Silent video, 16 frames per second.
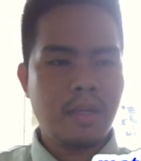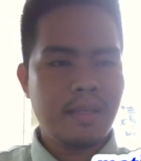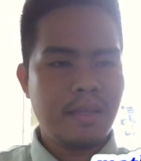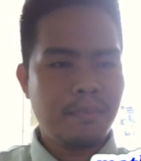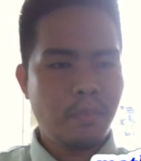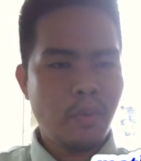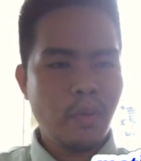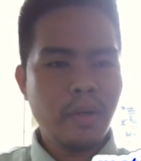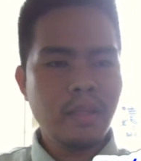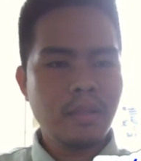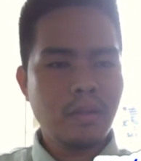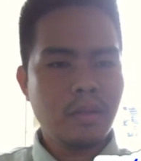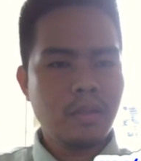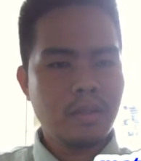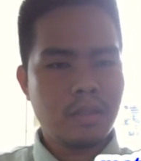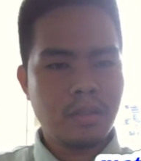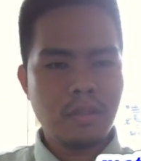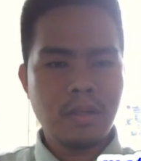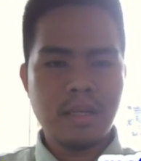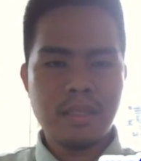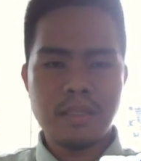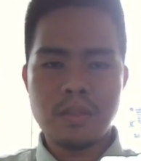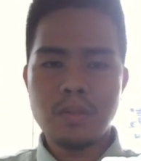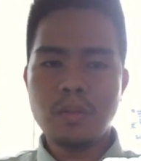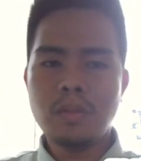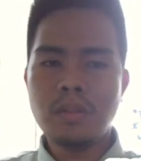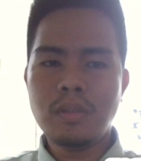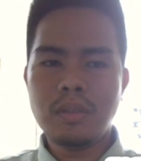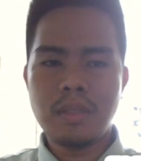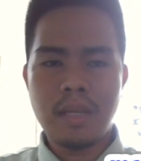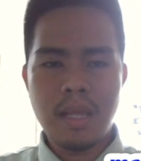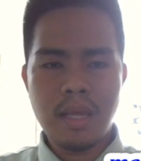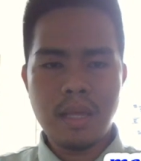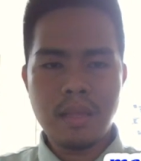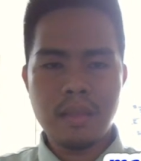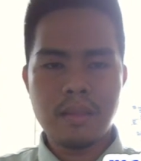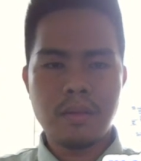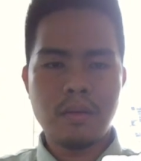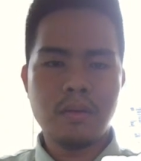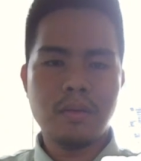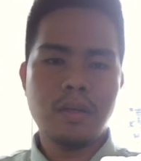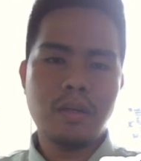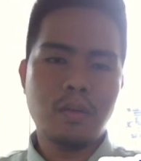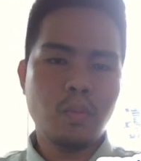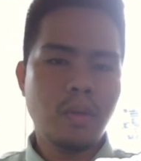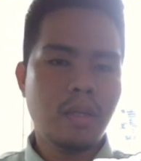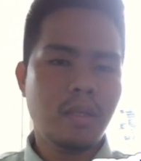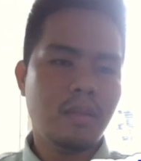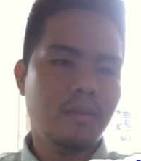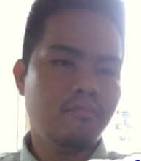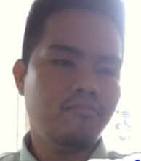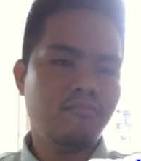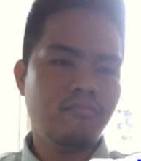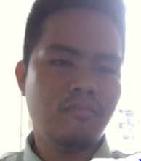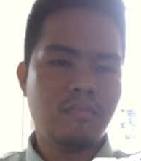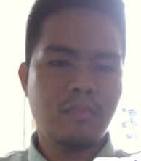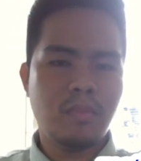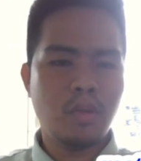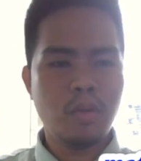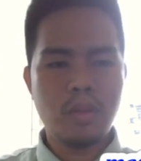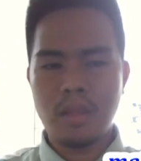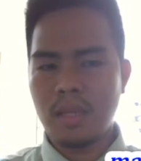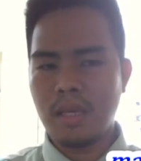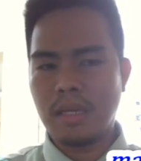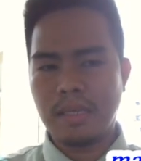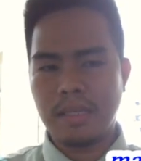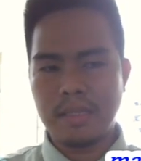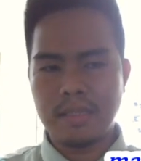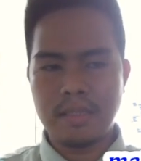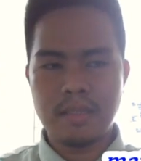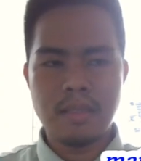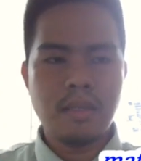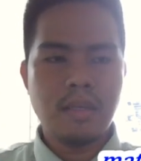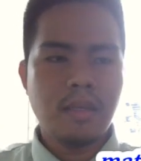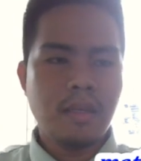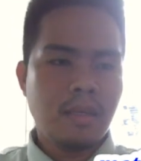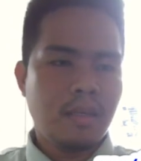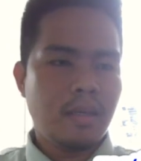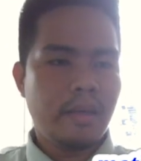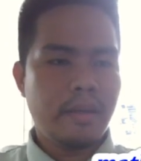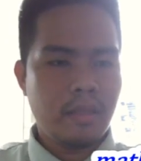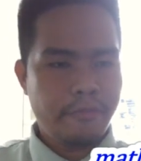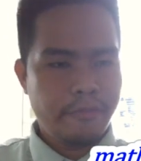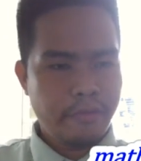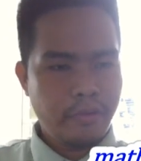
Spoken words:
And a point also has no length or width, no thickness. And